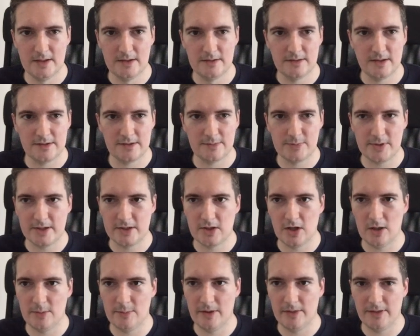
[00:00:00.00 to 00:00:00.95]
So that's a pretty
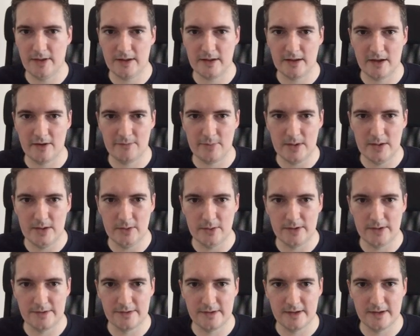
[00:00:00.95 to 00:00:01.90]
common thing that I've been
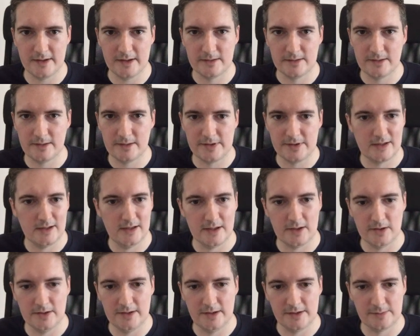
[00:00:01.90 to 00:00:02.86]
noticing. Let me just
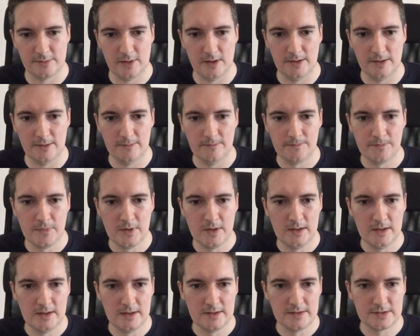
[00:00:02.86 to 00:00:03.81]
click on this one,
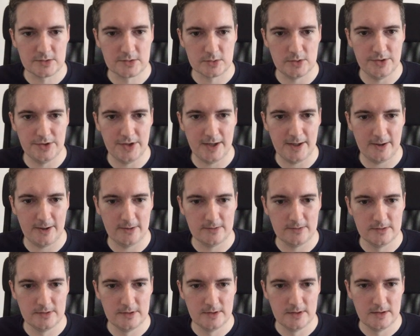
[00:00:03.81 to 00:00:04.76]
scroll
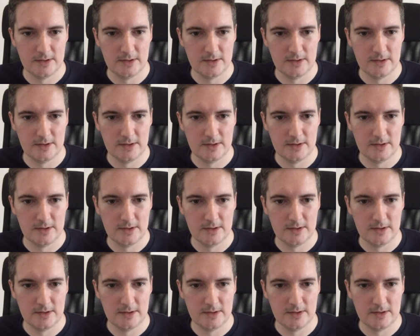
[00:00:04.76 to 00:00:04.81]
down.